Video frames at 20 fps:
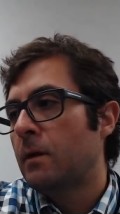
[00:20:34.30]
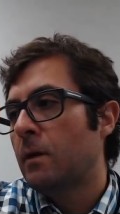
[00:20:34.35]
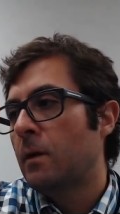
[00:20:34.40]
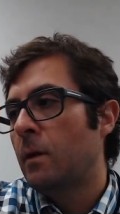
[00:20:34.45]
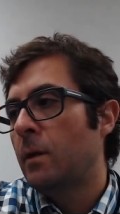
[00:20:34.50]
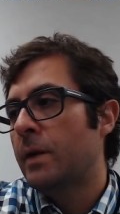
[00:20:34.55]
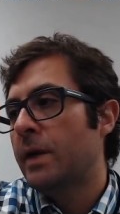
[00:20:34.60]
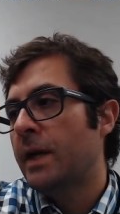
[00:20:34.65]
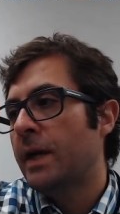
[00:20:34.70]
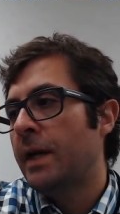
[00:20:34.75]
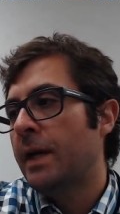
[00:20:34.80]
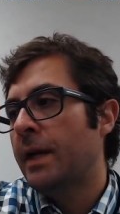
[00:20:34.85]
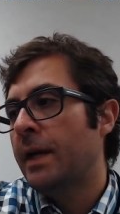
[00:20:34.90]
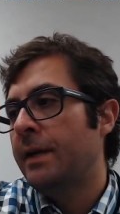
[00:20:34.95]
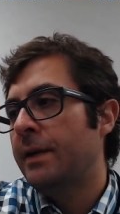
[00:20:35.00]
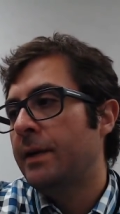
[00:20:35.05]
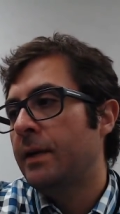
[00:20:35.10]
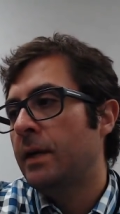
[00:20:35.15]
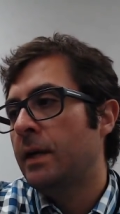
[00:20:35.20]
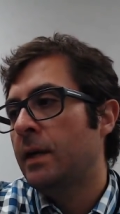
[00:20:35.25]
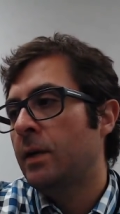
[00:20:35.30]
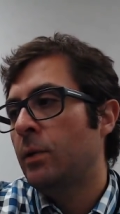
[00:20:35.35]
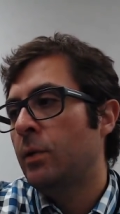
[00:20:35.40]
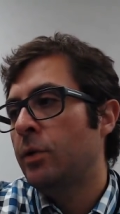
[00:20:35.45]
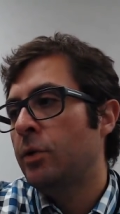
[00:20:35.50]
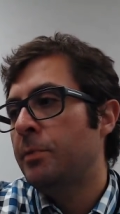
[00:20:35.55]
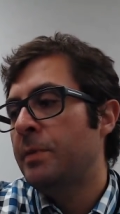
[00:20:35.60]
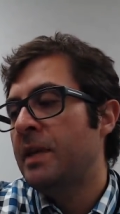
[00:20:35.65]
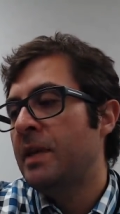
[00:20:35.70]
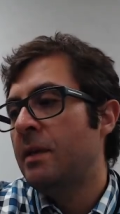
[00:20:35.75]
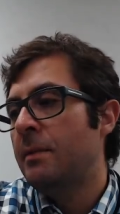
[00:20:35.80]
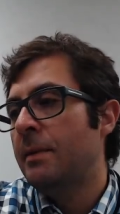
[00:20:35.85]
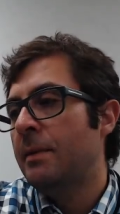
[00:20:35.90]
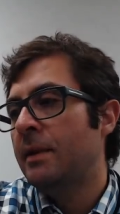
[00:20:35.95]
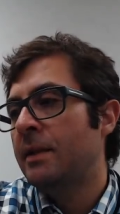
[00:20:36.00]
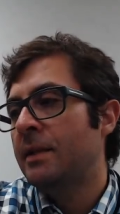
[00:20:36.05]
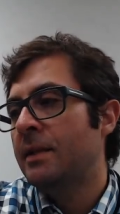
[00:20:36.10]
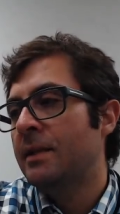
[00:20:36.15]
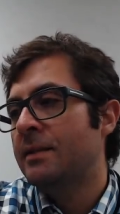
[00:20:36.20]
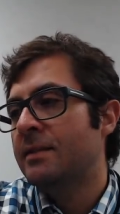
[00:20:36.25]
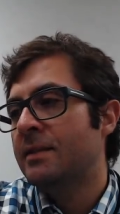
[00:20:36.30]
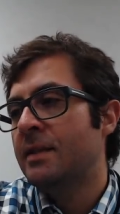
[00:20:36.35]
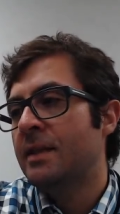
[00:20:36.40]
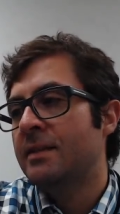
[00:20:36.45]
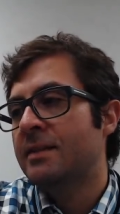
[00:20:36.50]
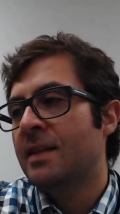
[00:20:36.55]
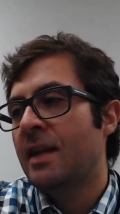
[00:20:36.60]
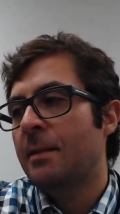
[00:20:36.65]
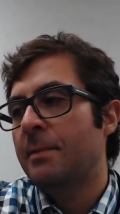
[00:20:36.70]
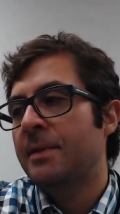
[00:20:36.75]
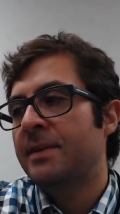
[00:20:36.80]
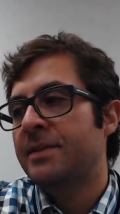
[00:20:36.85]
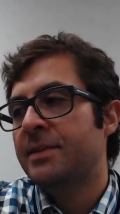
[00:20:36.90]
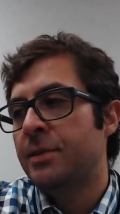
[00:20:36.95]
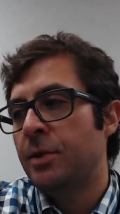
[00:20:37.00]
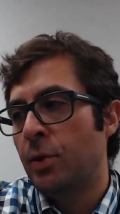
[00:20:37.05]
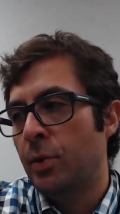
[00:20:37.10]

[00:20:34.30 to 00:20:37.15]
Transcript: Okay, will you be emailing us the assignments?